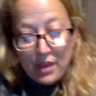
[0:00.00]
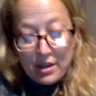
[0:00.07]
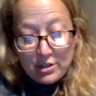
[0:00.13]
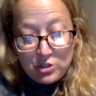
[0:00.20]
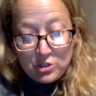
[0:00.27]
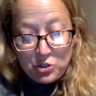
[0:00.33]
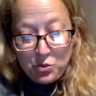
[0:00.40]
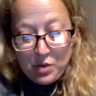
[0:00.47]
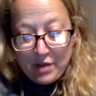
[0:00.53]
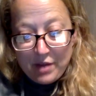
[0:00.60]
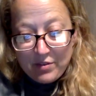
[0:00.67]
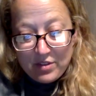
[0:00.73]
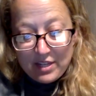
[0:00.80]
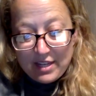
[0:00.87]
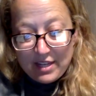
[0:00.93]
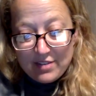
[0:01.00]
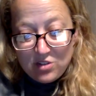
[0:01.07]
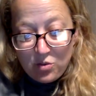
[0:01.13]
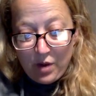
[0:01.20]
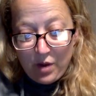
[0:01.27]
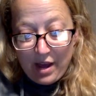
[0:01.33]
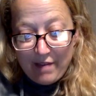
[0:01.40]
Soon after the kids
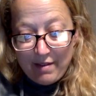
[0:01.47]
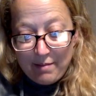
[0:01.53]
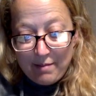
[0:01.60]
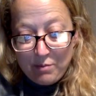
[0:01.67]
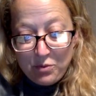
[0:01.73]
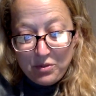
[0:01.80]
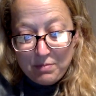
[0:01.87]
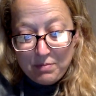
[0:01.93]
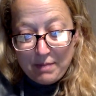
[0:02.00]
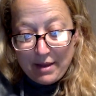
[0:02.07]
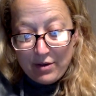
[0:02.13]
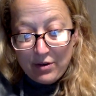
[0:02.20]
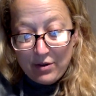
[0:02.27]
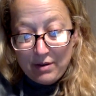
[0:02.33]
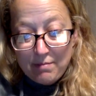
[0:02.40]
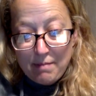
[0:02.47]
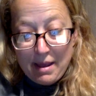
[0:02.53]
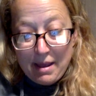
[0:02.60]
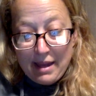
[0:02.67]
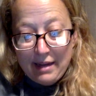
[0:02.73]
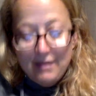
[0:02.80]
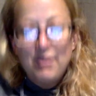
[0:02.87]
arrive at Moose Manor in
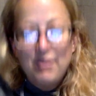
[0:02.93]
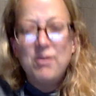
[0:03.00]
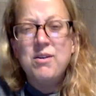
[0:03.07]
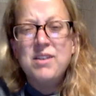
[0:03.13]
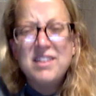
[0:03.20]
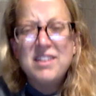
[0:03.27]
Maine, oh,